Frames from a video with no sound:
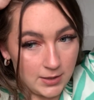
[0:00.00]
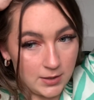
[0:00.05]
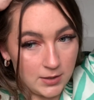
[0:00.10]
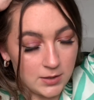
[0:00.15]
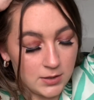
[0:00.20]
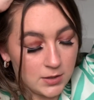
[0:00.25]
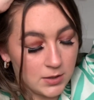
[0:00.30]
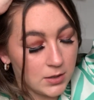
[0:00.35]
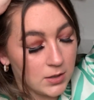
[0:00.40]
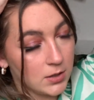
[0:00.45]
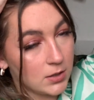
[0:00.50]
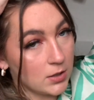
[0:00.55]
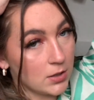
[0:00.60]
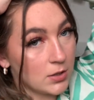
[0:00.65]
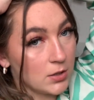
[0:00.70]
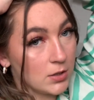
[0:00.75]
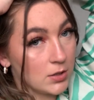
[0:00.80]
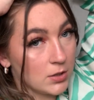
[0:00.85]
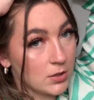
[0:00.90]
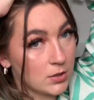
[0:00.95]
in
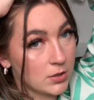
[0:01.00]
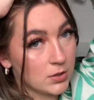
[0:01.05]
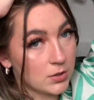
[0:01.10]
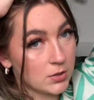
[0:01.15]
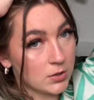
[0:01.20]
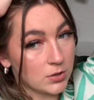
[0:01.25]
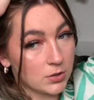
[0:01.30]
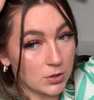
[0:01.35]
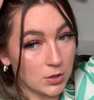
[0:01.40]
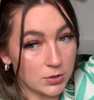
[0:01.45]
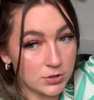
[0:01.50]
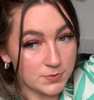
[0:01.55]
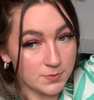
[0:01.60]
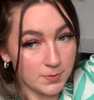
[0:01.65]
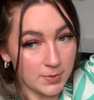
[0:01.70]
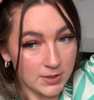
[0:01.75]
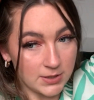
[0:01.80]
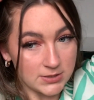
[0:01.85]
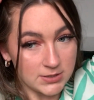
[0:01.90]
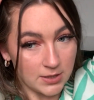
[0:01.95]

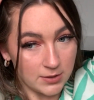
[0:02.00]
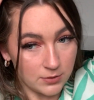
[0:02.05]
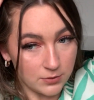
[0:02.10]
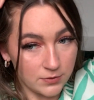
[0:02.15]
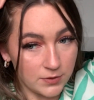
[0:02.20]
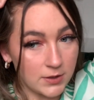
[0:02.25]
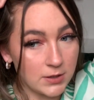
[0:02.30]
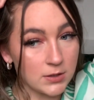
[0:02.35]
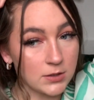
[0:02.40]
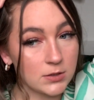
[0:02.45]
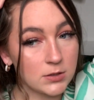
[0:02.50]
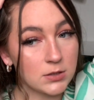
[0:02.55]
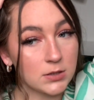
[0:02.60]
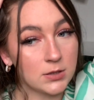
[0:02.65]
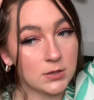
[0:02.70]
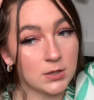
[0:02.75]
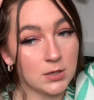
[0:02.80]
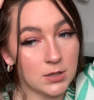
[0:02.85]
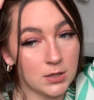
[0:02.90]
those pigtail things.